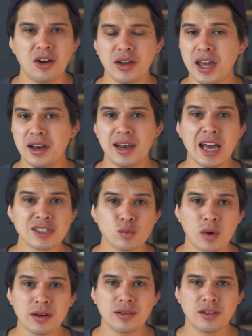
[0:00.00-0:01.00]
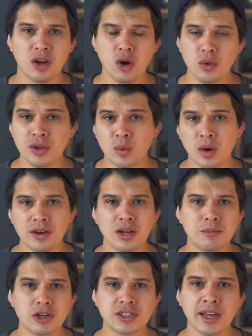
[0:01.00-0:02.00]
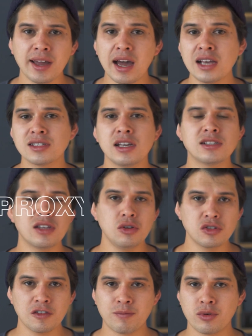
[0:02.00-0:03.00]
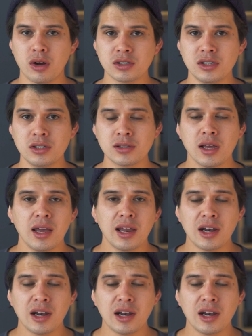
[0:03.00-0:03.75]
Okay, last one, the golden one, number 10, guys, is the use of proxies.